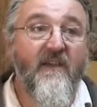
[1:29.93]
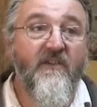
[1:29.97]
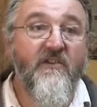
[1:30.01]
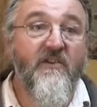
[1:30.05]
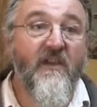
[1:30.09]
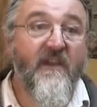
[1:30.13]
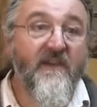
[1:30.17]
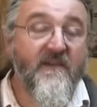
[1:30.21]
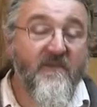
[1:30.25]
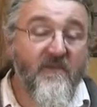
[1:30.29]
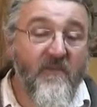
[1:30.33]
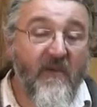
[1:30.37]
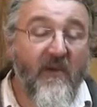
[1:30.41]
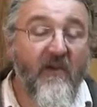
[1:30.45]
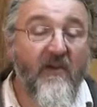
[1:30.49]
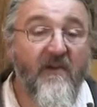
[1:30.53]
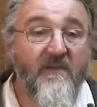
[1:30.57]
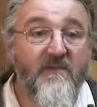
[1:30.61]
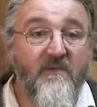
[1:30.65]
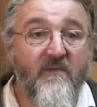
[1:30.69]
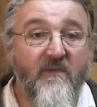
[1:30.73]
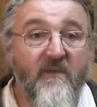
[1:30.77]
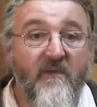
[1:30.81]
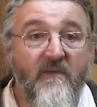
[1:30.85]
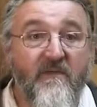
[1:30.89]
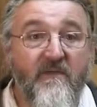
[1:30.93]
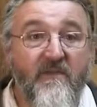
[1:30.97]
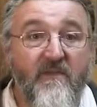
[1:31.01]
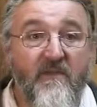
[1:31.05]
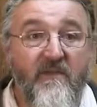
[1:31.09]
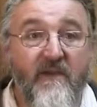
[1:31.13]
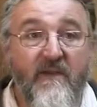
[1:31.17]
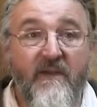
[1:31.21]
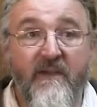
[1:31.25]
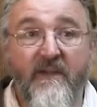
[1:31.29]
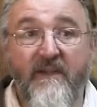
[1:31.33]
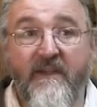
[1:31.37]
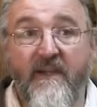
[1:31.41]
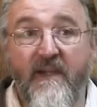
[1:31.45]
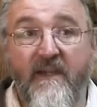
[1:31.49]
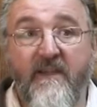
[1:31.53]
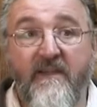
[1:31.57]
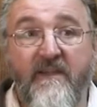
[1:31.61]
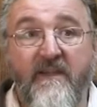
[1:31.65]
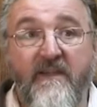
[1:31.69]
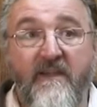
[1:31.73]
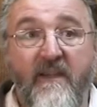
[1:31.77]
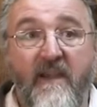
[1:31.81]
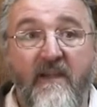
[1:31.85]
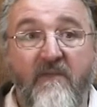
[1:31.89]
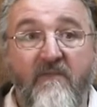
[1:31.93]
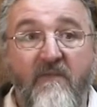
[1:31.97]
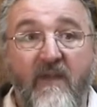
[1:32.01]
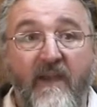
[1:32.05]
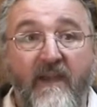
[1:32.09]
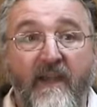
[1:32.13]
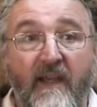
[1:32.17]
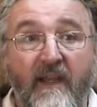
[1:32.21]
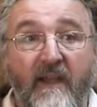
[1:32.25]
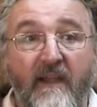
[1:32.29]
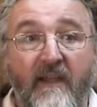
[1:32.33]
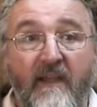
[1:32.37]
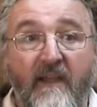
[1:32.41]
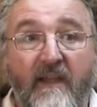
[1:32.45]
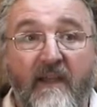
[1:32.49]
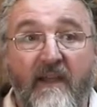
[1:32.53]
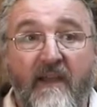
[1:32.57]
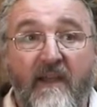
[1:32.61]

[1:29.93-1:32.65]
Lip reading: just because we were doing the day-to-day running.